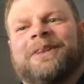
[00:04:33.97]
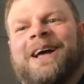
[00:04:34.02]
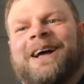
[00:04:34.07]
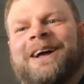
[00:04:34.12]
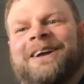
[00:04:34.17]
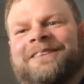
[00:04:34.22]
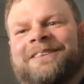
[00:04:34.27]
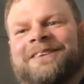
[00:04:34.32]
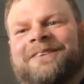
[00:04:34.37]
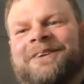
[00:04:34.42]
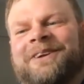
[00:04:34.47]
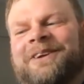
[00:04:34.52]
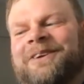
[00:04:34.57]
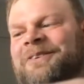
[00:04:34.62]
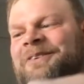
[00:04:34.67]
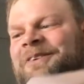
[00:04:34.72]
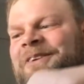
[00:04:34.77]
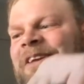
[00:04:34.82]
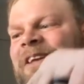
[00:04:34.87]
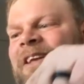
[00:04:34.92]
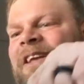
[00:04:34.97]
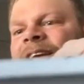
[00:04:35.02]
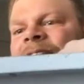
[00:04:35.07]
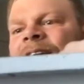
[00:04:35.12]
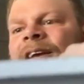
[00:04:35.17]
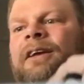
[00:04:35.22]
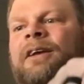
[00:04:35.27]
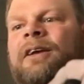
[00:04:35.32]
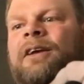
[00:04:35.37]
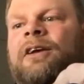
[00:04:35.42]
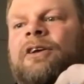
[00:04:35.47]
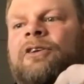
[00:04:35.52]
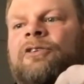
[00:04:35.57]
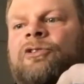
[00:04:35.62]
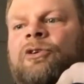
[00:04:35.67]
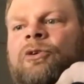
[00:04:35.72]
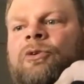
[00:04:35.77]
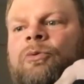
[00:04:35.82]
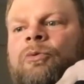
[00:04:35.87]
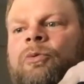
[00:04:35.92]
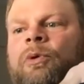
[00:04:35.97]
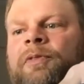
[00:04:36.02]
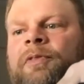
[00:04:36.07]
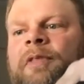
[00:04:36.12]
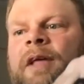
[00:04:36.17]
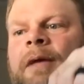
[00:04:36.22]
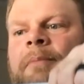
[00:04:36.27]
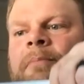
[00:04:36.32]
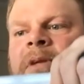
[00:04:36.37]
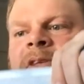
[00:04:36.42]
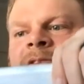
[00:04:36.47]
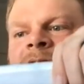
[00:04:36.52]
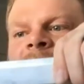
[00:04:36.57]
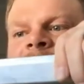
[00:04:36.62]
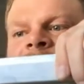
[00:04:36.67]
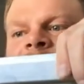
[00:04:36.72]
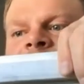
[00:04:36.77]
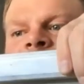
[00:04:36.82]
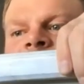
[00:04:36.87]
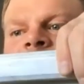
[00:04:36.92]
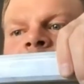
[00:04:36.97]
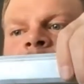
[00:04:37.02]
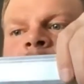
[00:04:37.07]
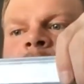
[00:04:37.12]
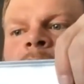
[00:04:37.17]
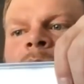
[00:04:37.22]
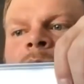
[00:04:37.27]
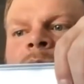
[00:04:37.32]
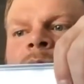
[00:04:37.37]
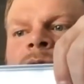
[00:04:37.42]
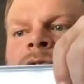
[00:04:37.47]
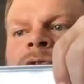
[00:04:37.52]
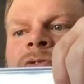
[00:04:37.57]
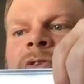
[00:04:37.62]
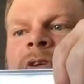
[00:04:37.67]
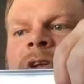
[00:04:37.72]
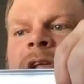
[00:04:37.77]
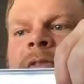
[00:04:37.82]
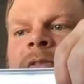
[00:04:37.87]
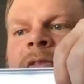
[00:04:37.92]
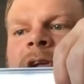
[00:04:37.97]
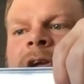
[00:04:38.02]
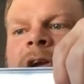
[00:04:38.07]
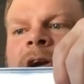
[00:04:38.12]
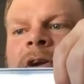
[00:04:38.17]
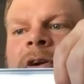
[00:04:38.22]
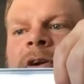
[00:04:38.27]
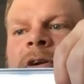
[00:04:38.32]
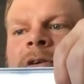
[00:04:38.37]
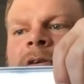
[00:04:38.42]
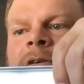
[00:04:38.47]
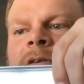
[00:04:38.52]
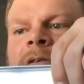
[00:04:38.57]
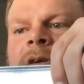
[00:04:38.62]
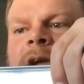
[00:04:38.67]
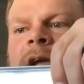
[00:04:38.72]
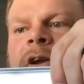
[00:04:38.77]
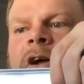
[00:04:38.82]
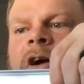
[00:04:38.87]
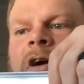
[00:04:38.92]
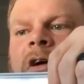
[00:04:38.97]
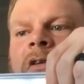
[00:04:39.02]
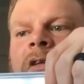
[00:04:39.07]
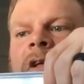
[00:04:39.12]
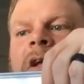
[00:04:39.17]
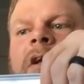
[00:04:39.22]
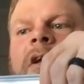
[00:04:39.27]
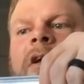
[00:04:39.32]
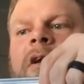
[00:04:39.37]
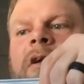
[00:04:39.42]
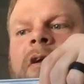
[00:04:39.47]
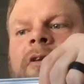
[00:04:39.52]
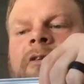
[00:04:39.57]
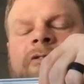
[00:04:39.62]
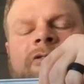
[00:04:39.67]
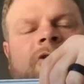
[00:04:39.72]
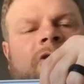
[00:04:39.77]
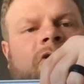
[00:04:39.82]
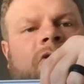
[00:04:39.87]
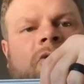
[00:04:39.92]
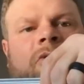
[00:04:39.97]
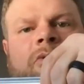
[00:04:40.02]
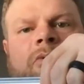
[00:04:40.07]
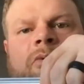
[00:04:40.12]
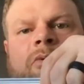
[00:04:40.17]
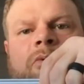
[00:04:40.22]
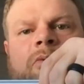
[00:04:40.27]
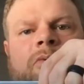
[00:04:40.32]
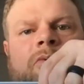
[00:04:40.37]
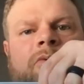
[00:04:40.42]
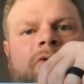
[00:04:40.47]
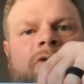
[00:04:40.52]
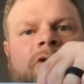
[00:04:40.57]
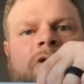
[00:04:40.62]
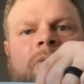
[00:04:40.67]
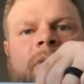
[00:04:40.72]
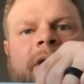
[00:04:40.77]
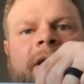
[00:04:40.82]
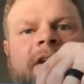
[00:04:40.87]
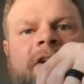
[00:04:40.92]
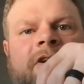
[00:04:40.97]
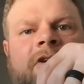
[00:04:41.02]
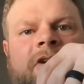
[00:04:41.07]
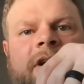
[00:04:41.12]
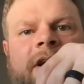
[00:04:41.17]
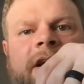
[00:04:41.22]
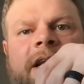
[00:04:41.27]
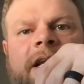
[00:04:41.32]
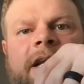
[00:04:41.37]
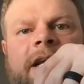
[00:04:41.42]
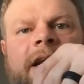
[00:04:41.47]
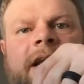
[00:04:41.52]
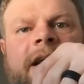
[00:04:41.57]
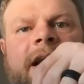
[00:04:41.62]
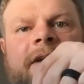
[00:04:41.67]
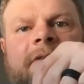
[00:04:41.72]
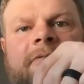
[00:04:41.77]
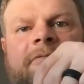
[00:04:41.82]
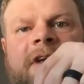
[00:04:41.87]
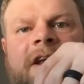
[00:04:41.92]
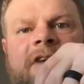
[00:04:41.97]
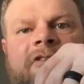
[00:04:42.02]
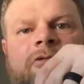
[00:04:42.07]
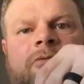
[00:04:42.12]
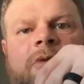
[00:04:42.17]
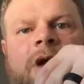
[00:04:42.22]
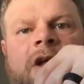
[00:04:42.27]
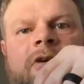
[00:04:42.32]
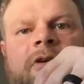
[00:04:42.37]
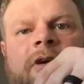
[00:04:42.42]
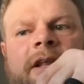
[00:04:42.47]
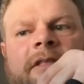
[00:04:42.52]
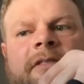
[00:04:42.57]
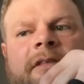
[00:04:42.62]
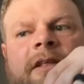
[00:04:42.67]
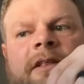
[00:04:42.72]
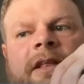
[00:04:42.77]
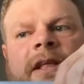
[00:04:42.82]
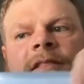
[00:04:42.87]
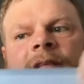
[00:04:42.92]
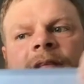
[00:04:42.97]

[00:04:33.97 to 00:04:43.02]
There we go. So what that means is there's no holes in the gutter at all. There's no way that you're going to get any kind of fascia rot or anything like